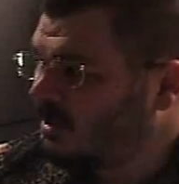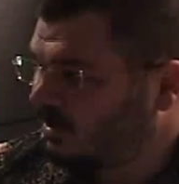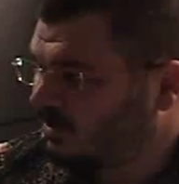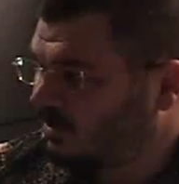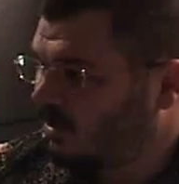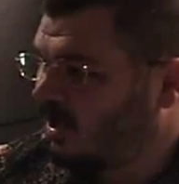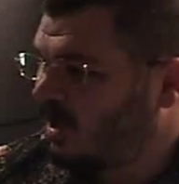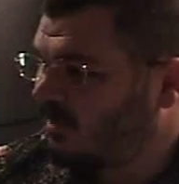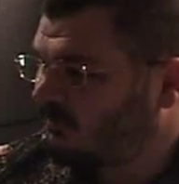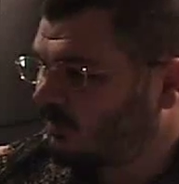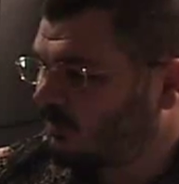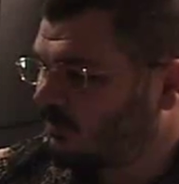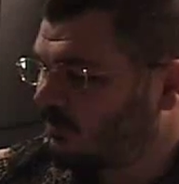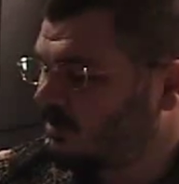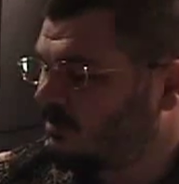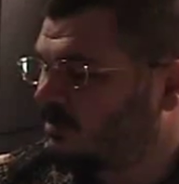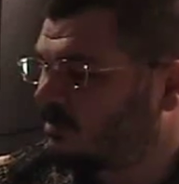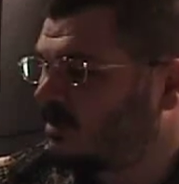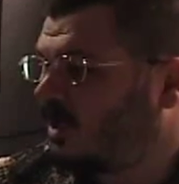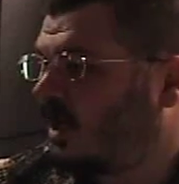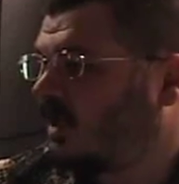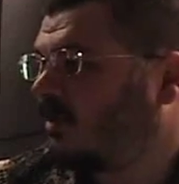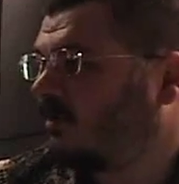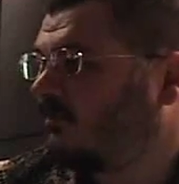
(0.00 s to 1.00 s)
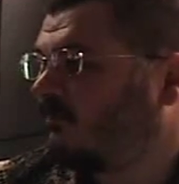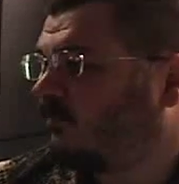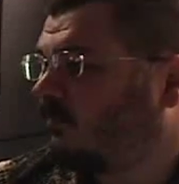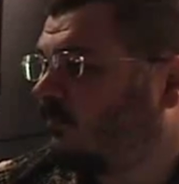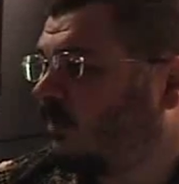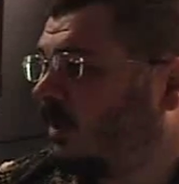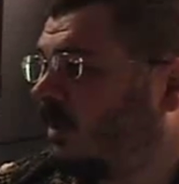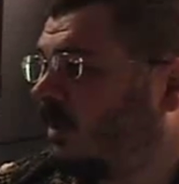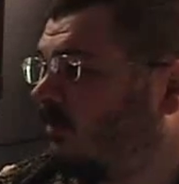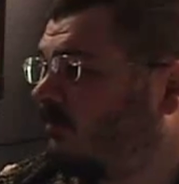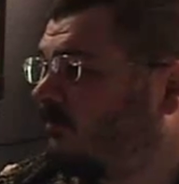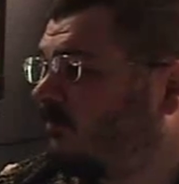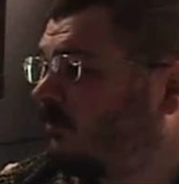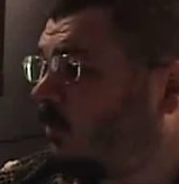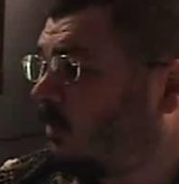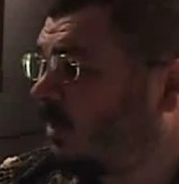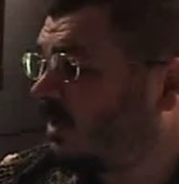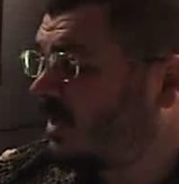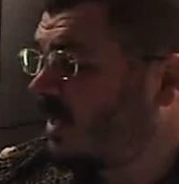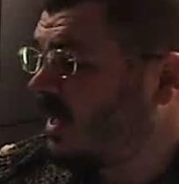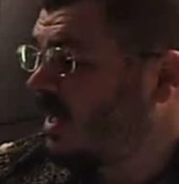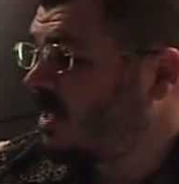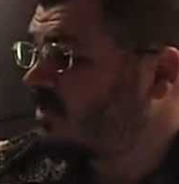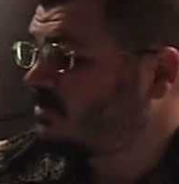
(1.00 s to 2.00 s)
They'll have a good solid
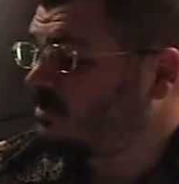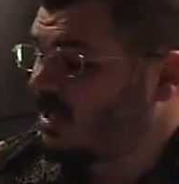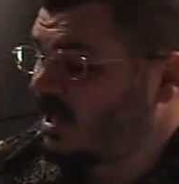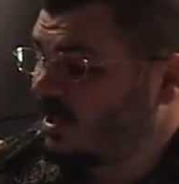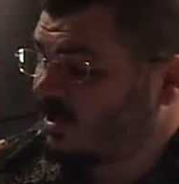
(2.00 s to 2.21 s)
forecast